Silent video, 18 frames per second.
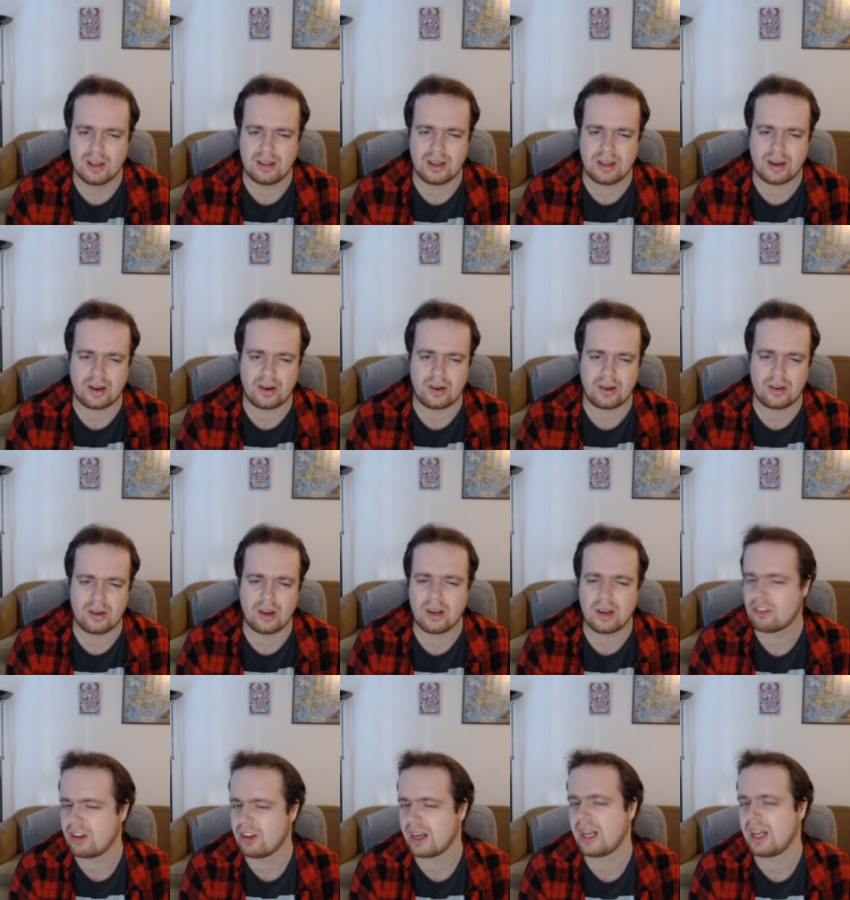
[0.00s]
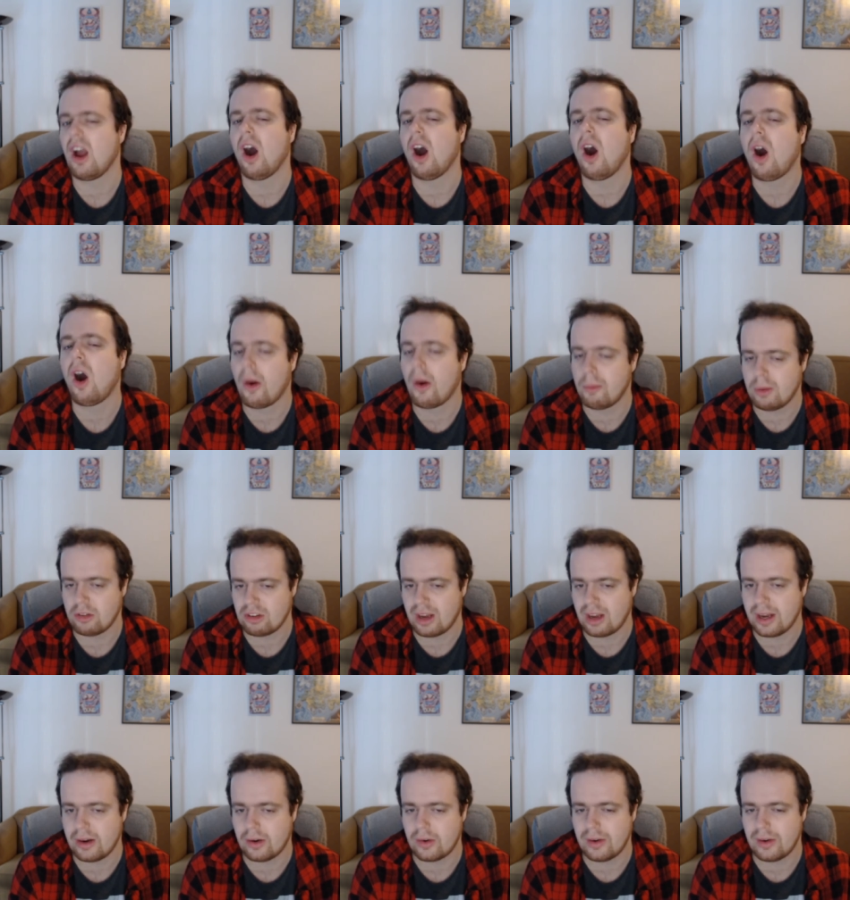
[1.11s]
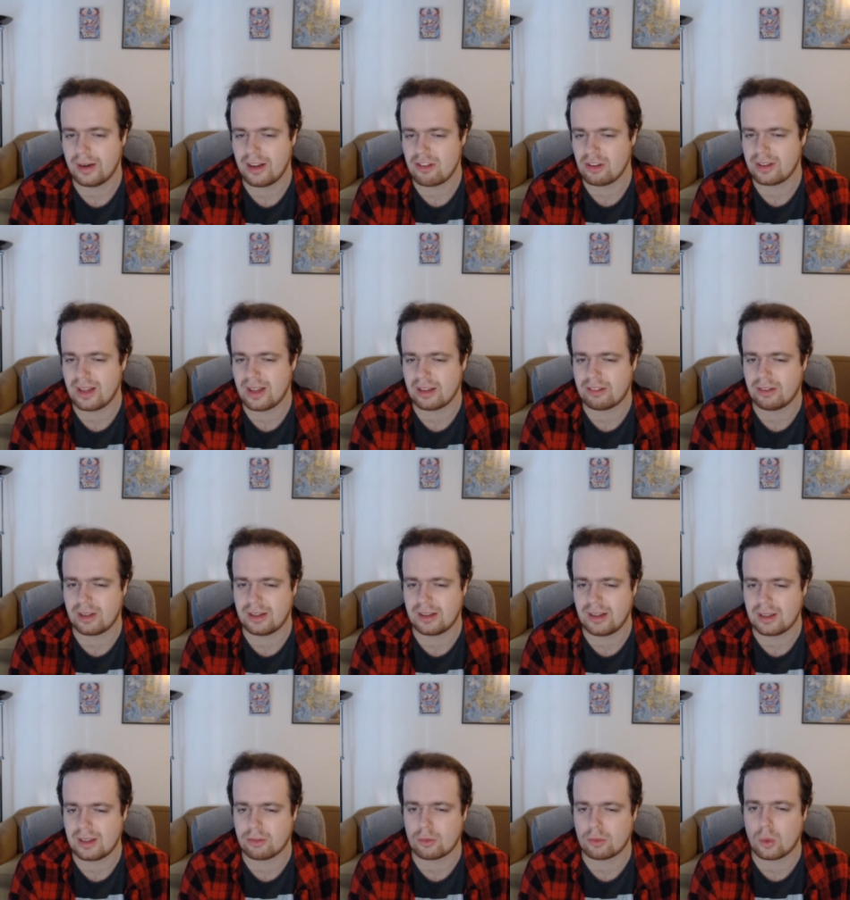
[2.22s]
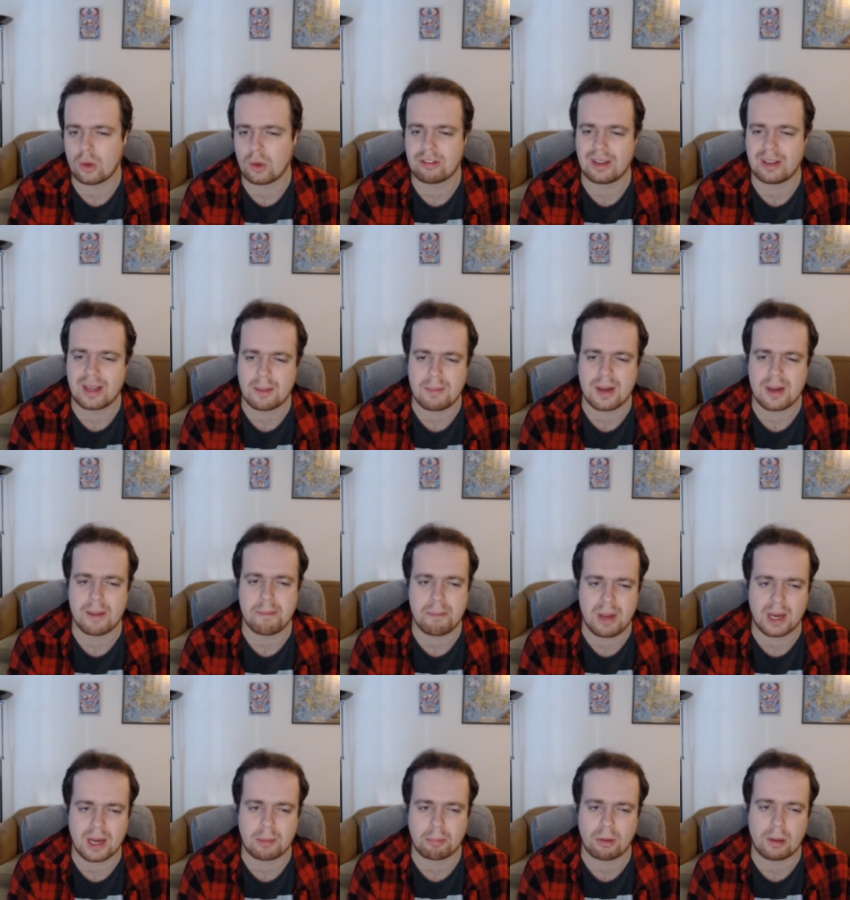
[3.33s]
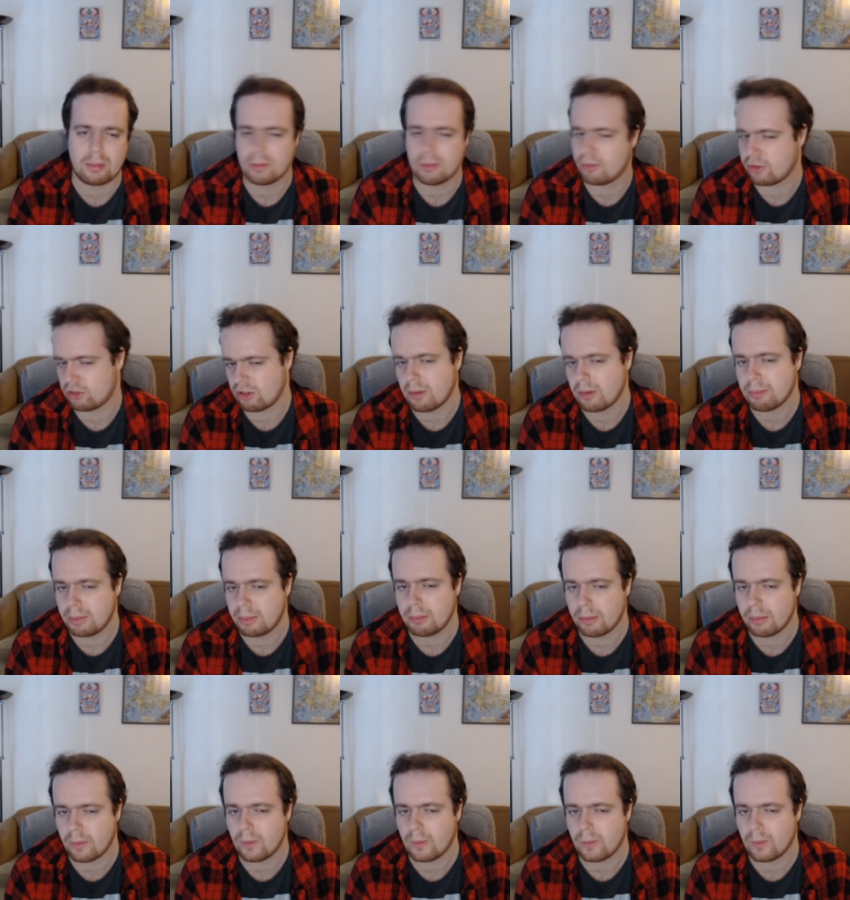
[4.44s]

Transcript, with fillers: they're not exactly harmless either, and this addictive quality can be a big problem for some people.